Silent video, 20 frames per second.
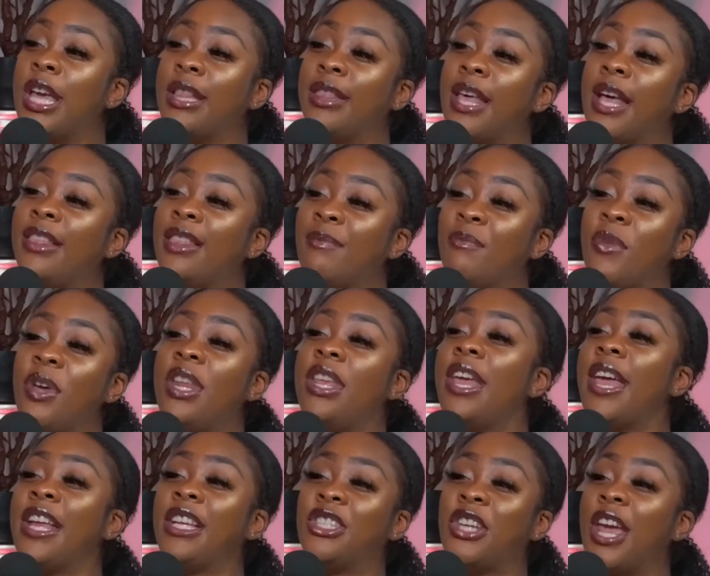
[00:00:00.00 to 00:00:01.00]
that the
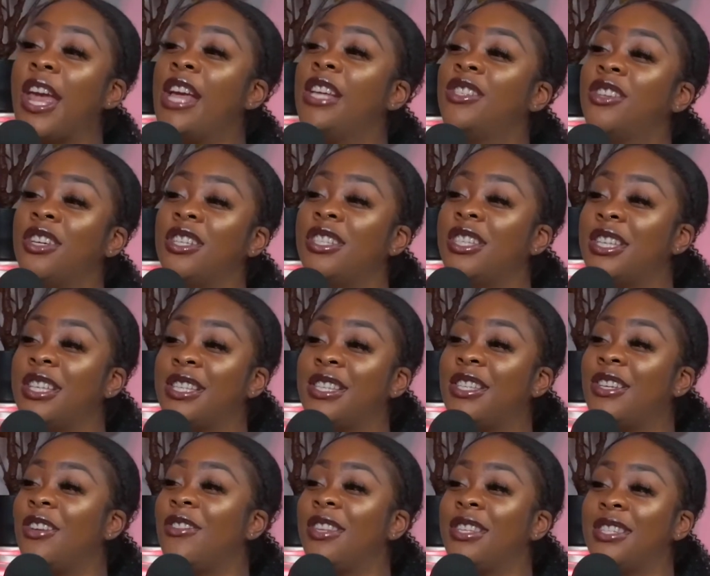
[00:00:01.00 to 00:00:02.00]
money ain't changed her? She's
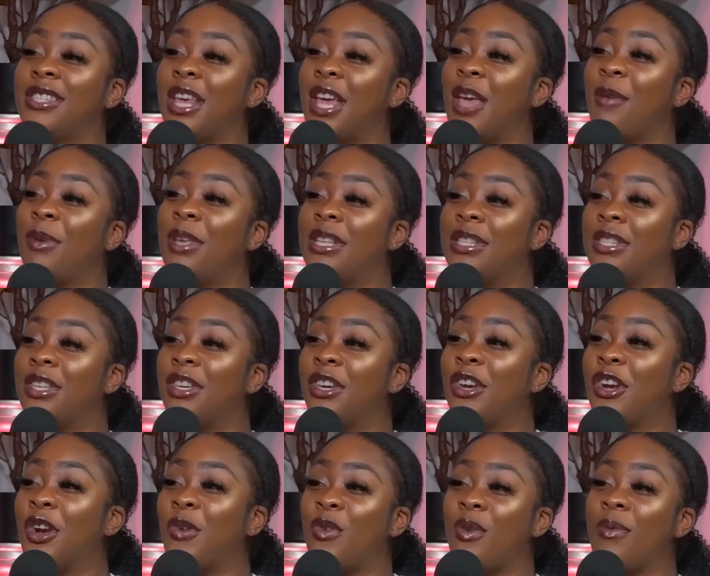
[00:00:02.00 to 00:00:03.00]
still the same
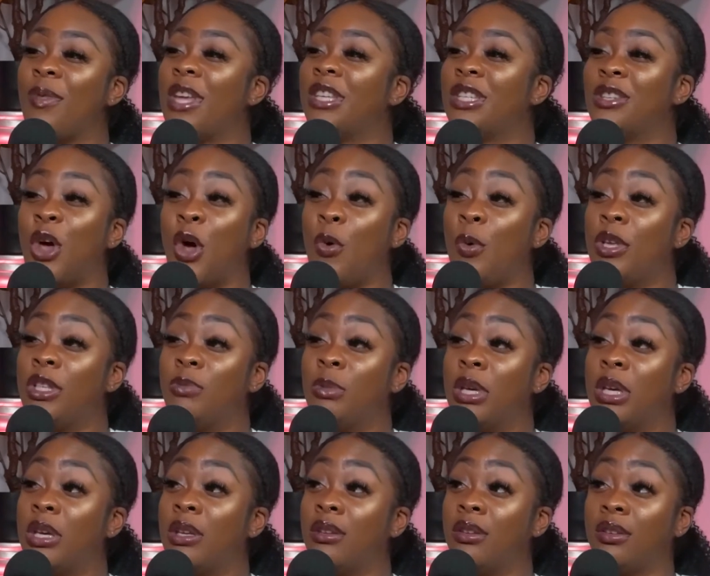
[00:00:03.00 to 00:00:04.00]
insecure woman that she's always
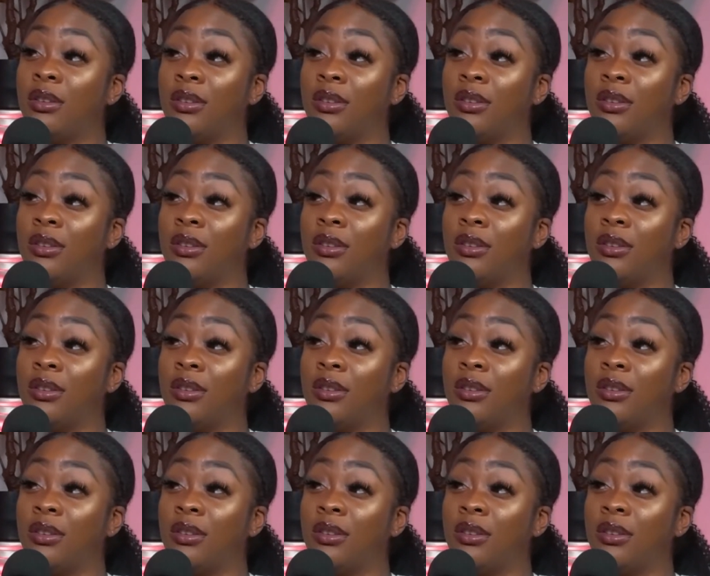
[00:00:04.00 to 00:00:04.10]
been.